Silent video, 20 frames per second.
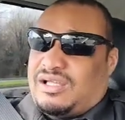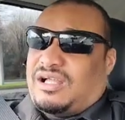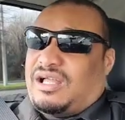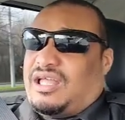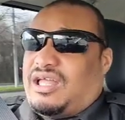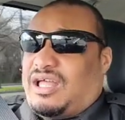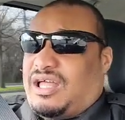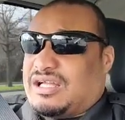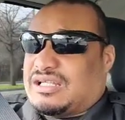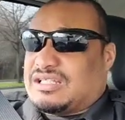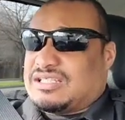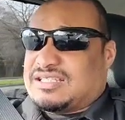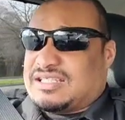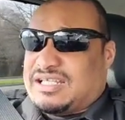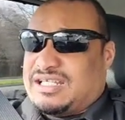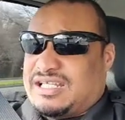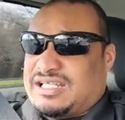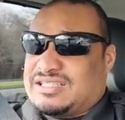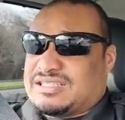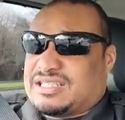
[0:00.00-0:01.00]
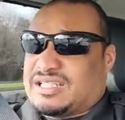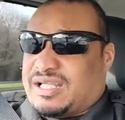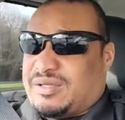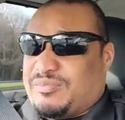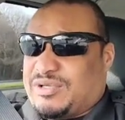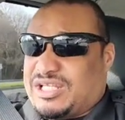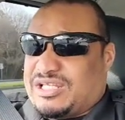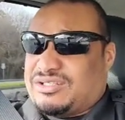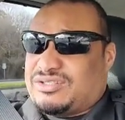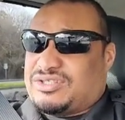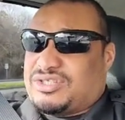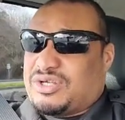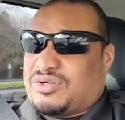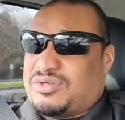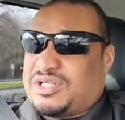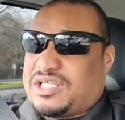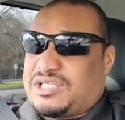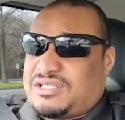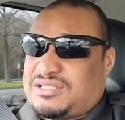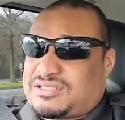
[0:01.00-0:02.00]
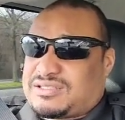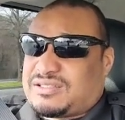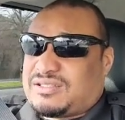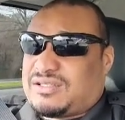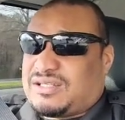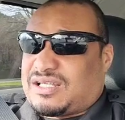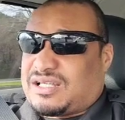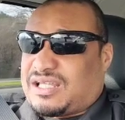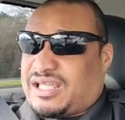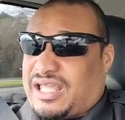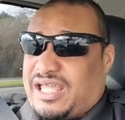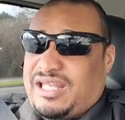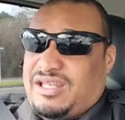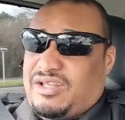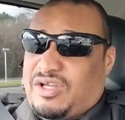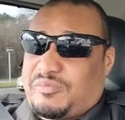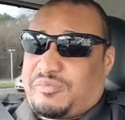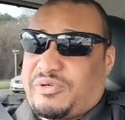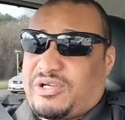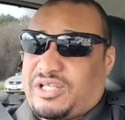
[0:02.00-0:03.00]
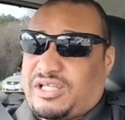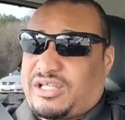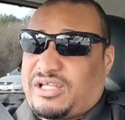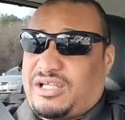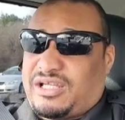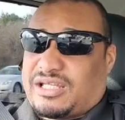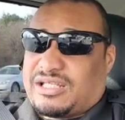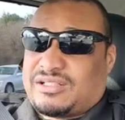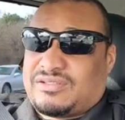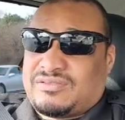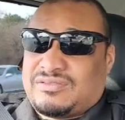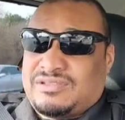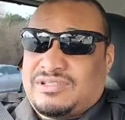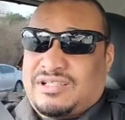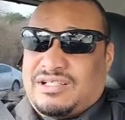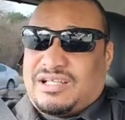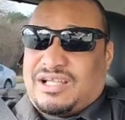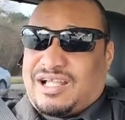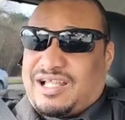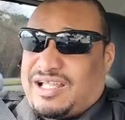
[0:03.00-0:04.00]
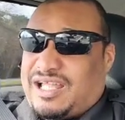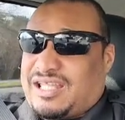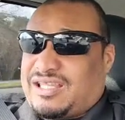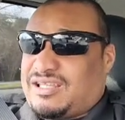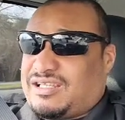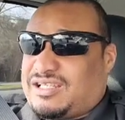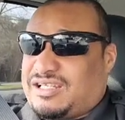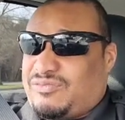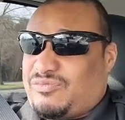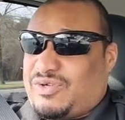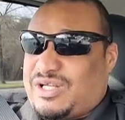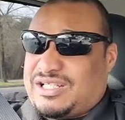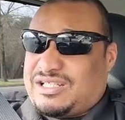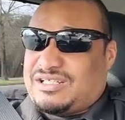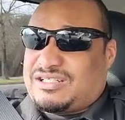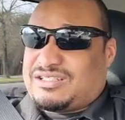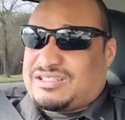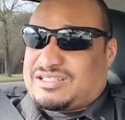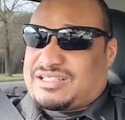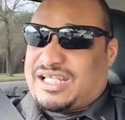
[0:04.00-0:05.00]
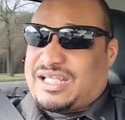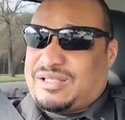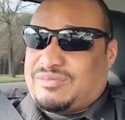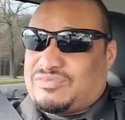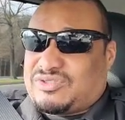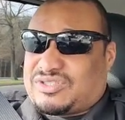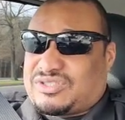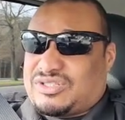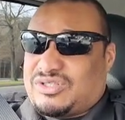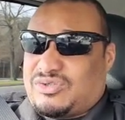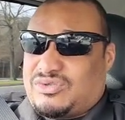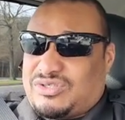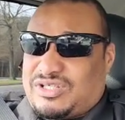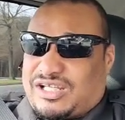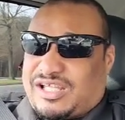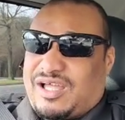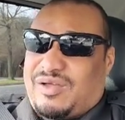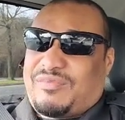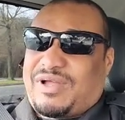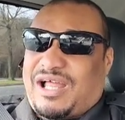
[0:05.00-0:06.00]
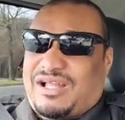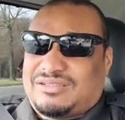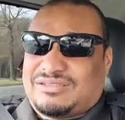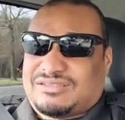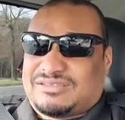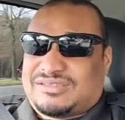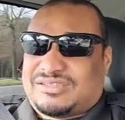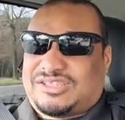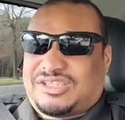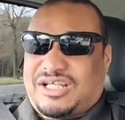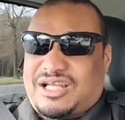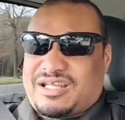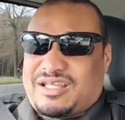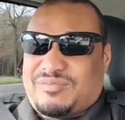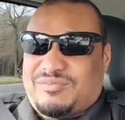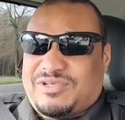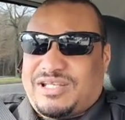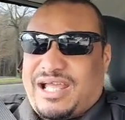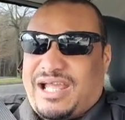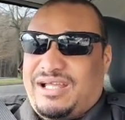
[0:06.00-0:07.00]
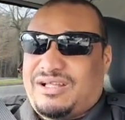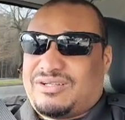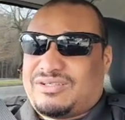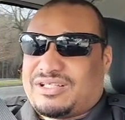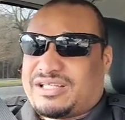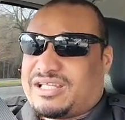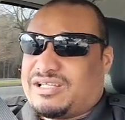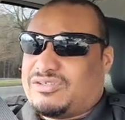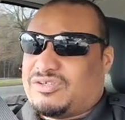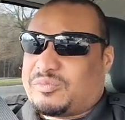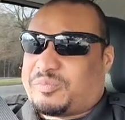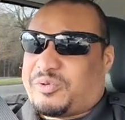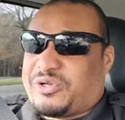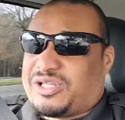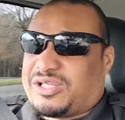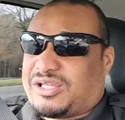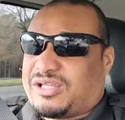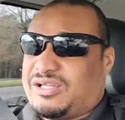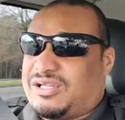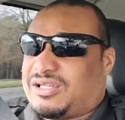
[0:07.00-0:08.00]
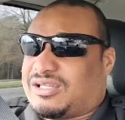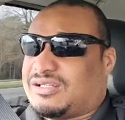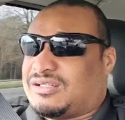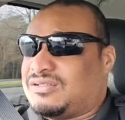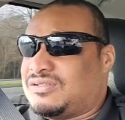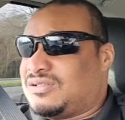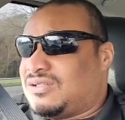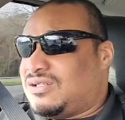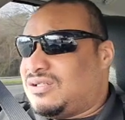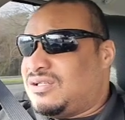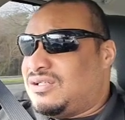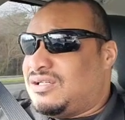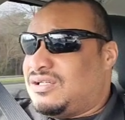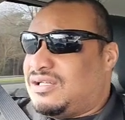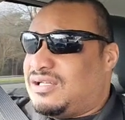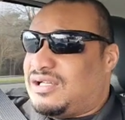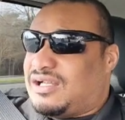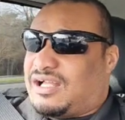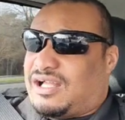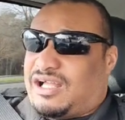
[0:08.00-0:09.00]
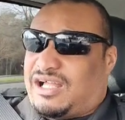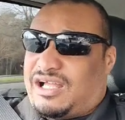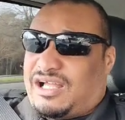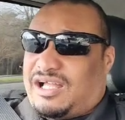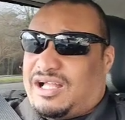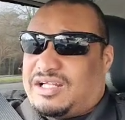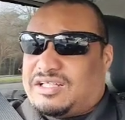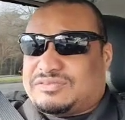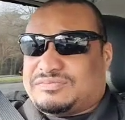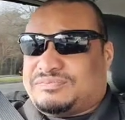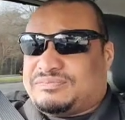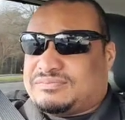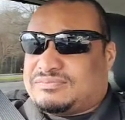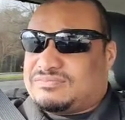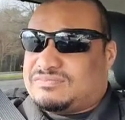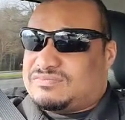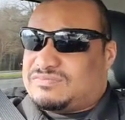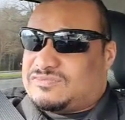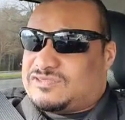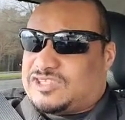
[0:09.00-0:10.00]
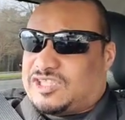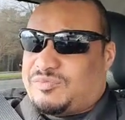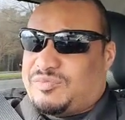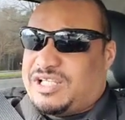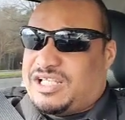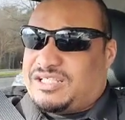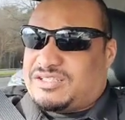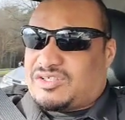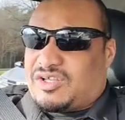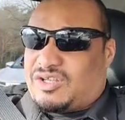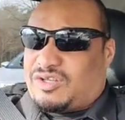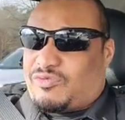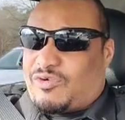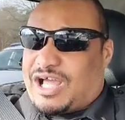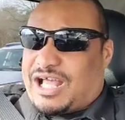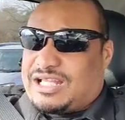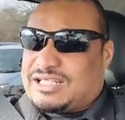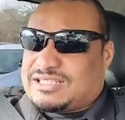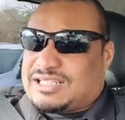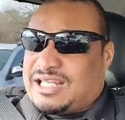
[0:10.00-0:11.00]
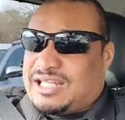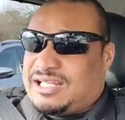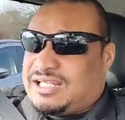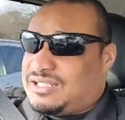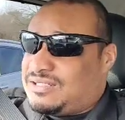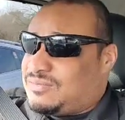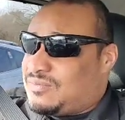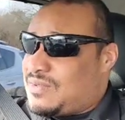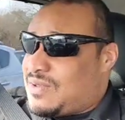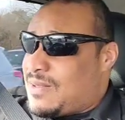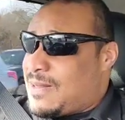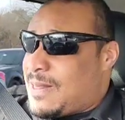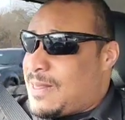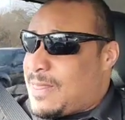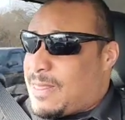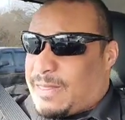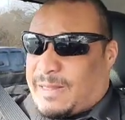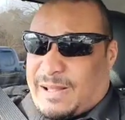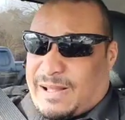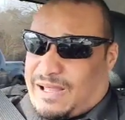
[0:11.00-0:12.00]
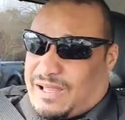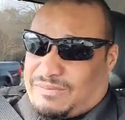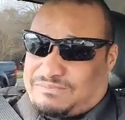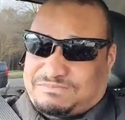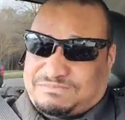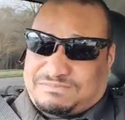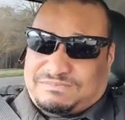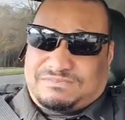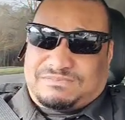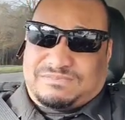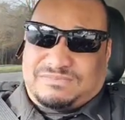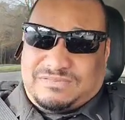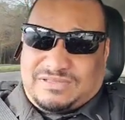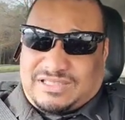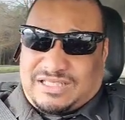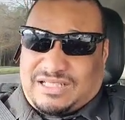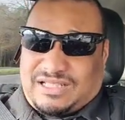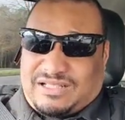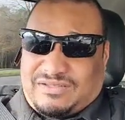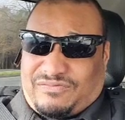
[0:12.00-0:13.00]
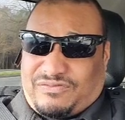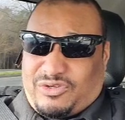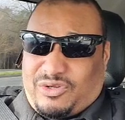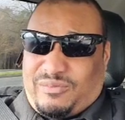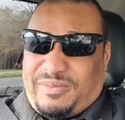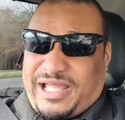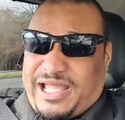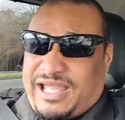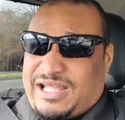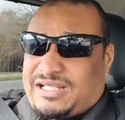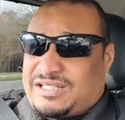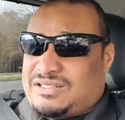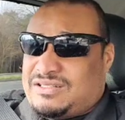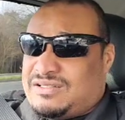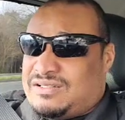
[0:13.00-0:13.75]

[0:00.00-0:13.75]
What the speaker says: because in his limited duties, he looked pretty good. Other than when the teams knew to come out and shut him down, he looked pretty good. Jameis Oluwazi, the fullback.